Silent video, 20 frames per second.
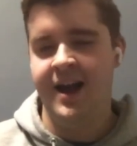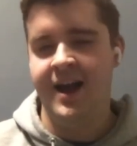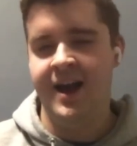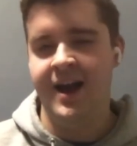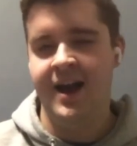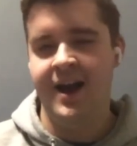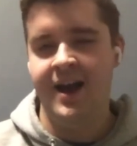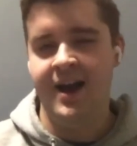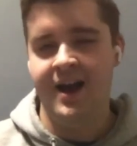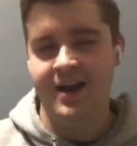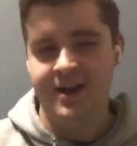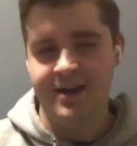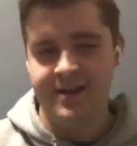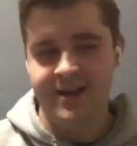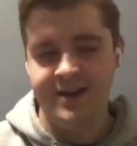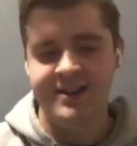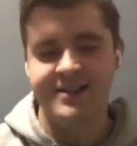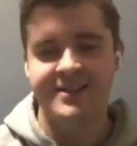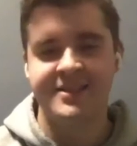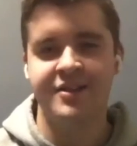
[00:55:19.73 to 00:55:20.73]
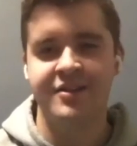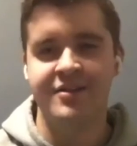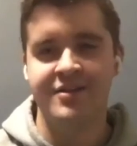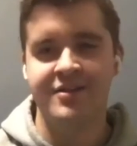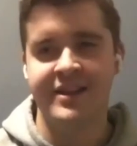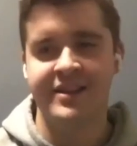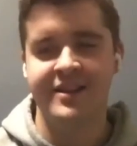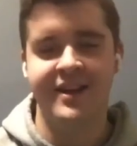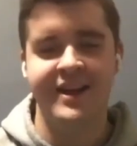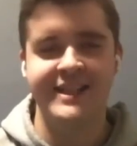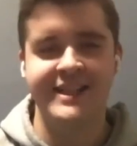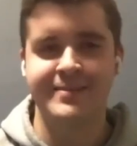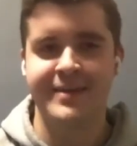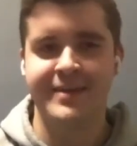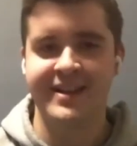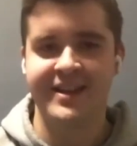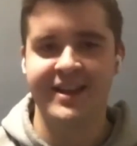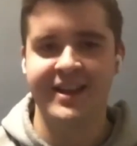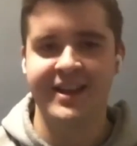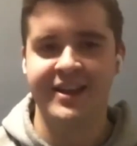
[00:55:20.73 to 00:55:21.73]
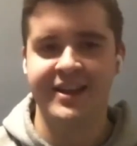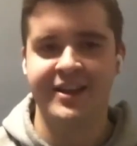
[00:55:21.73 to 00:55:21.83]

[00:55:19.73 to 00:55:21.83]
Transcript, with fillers: I just totally lost my like